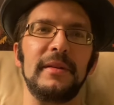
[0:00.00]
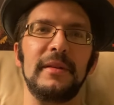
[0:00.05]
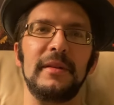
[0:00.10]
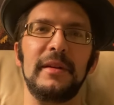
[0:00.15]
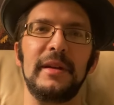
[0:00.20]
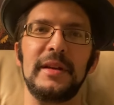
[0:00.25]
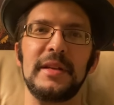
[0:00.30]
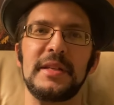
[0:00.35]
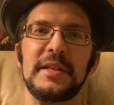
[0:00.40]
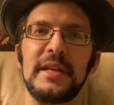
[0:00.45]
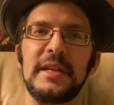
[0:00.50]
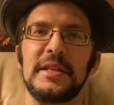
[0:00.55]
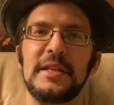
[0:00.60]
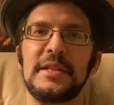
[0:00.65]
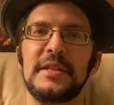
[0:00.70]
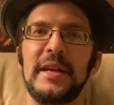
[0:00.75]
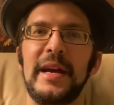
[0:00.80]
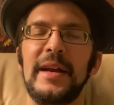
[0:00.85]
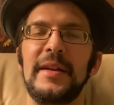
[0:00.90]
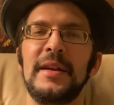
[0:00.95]
in a sense
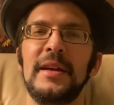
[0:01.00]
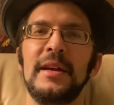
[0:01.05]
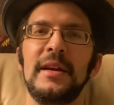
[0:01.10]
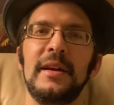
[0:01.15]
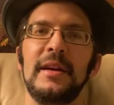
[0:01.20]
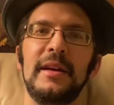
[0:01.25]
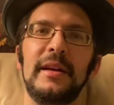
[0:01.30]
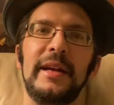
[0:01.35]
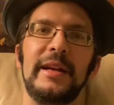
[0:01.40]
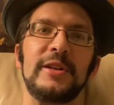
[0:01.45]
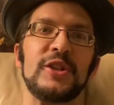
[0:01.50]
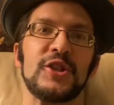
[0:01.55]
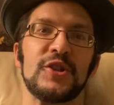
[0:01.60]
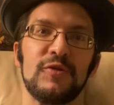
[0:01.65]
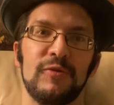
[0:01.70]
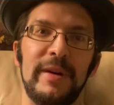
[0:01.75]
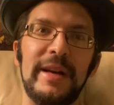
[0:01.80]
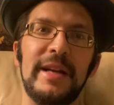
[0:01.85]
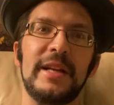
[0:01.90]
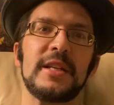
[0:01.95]
that it
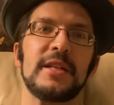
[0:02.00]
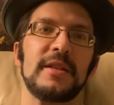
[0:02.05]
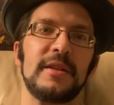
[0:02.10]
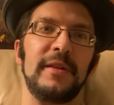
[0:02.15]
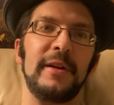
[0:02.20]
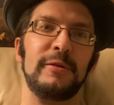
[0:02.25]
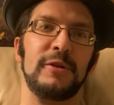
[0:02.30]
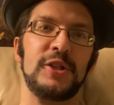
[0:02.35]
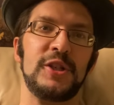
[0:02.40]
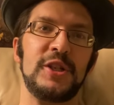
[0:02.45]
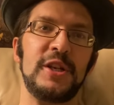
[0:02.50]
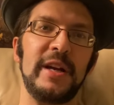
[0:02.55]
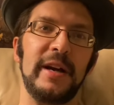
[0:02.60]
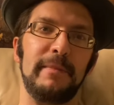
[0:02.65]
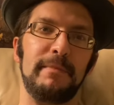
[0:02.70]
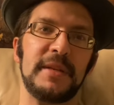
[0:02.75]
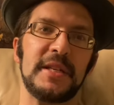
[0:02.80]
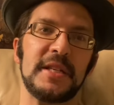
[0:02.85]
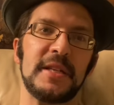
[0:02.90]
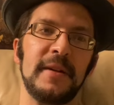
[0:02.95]
shrinks their
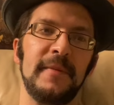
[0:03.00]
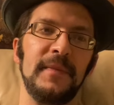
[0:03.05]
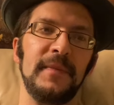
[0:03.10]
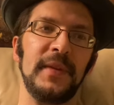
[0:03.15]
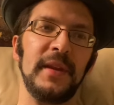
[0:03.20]
ships,